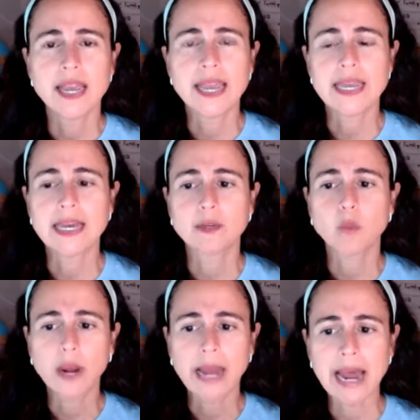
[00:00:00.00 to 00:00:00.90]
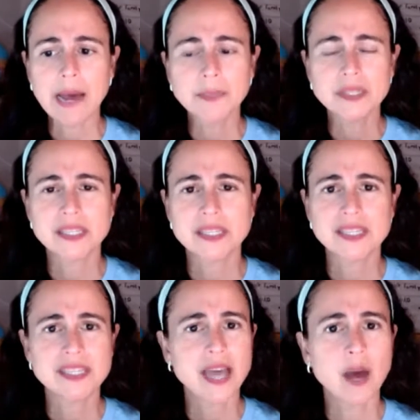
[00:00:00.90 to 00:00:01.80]
And what happens
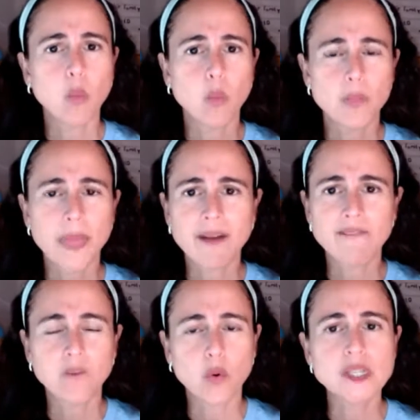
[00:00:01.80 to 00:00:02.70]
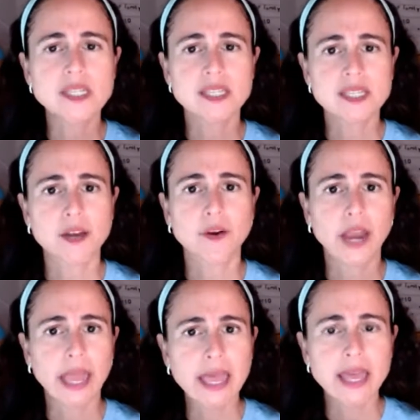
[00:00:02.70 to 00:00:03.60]
is that voice inside our
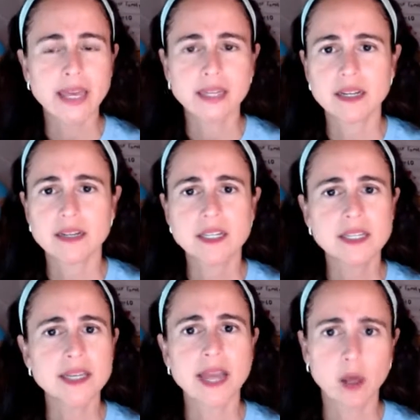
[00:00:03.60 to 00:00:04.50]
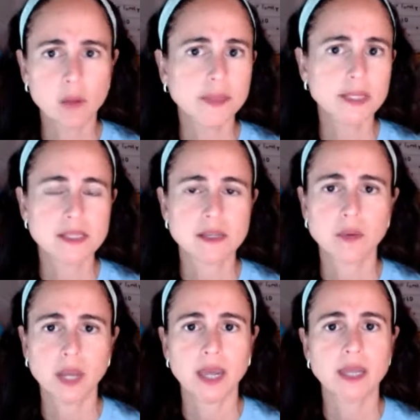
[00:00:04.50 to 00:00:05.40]
head doesn't help us,
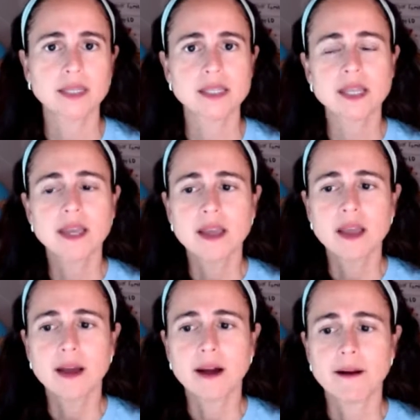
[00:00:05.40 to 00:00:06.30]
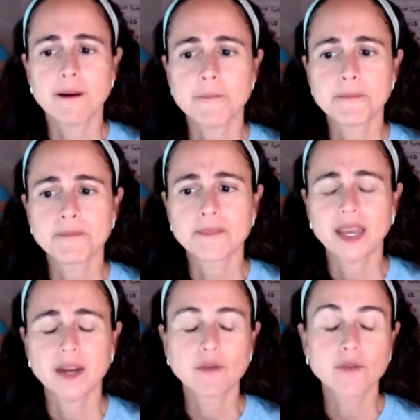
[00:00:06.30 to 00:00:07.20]
okay? Because and
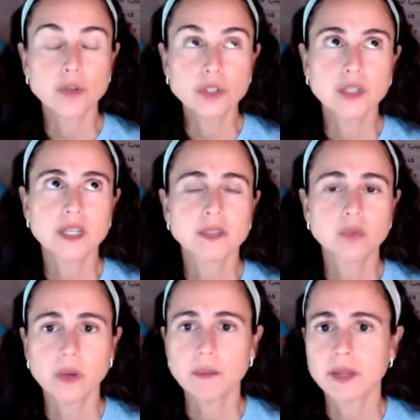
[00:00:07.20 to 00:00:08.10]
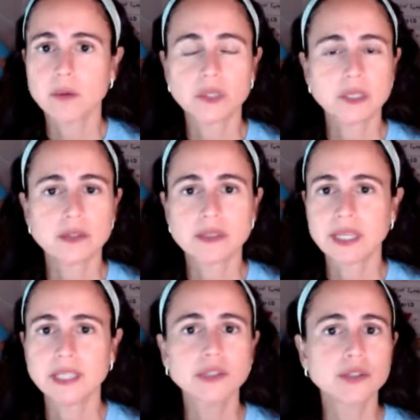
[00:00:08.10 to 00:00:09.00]
unfortunately as women, we
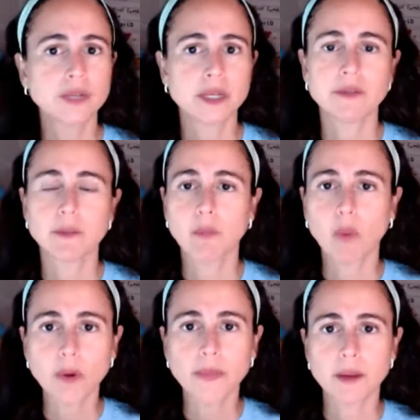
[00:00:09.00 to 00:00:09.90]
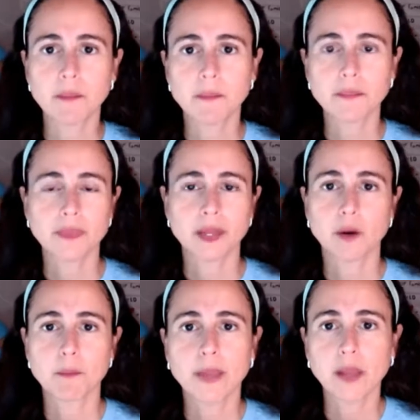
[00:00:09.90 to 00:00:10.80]
tend to do it even more than
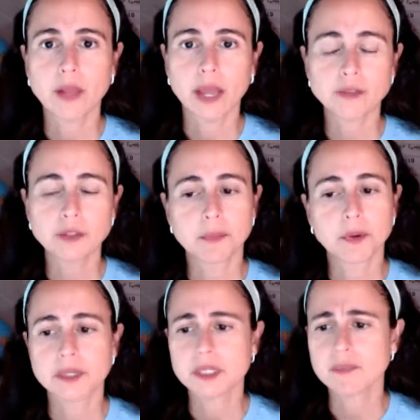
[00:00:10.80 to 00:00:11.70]
our male counterparts.